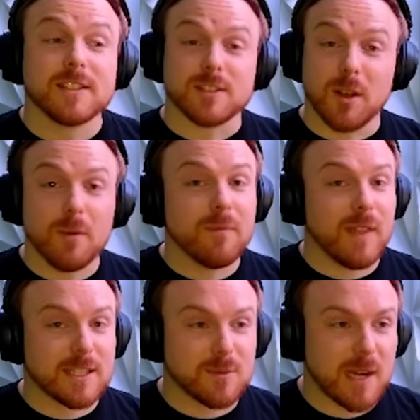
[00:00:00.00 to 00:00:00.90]
So
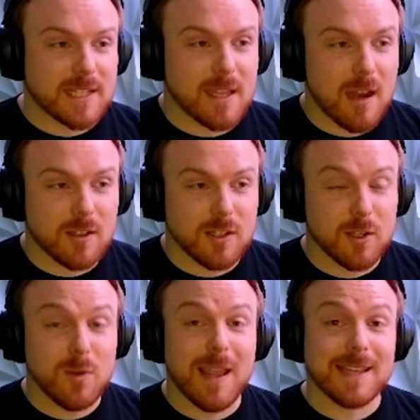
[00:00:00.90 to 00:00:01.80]
that's what I set out to
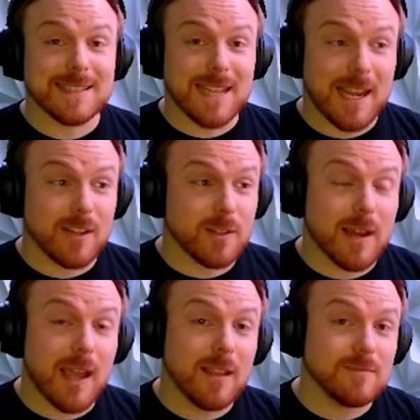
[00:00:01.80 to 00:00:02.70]
do. And dang, dude,
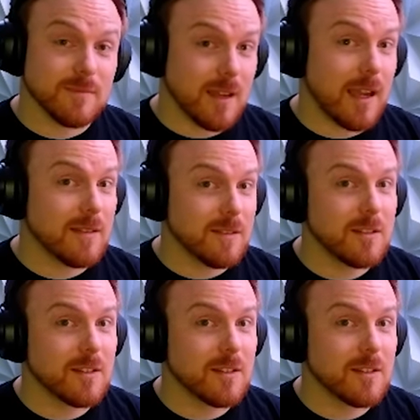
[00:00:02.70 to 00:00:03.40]
I, I learned